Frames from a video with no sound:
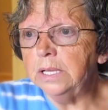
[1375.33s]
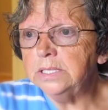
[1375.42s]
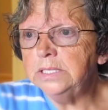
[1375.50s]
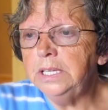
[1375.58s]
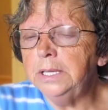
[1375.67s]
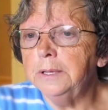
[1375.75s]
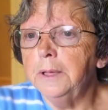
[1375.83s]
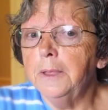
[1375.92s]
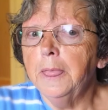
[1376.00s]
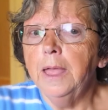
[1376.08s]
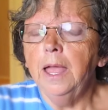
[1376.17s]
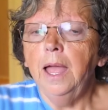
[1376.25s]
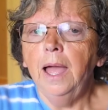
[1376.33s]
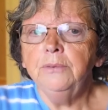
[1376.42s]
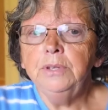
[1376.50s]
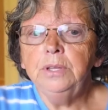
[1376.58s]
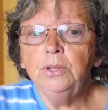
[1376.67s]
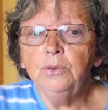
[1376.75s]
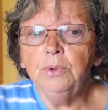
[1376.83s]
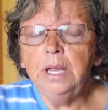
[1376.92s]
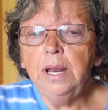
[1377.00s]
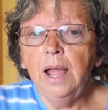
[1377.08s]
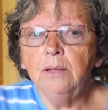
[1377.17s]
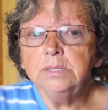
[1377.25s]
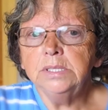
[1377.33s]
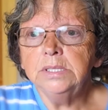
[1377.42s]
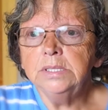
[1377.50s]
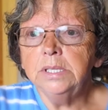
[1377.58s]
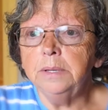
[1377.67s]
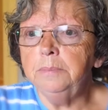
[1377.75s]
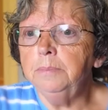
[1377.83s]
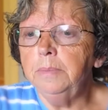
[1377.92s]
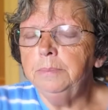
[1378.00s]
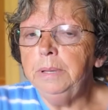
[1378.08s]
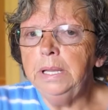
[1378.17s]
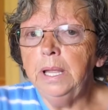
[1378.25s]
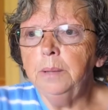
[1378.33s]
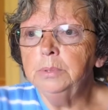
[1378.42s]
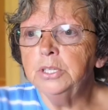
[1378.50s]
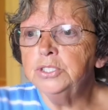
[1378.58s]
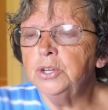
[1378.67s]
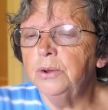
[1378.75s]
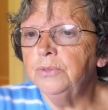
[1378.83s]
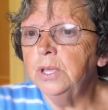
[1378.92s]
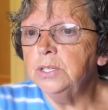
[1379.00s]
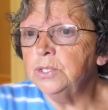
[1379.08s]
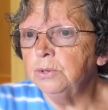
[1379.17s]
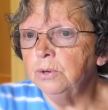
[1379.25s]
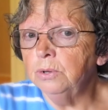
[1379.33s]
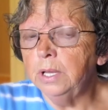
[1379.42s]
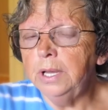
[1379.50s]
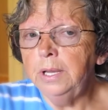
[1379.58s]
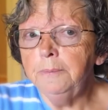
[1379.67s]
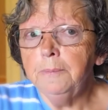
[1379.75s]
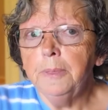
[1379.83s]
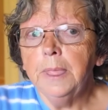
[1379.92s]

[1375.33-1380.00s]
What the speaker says: see. Having the greenhouses and being able to start things early,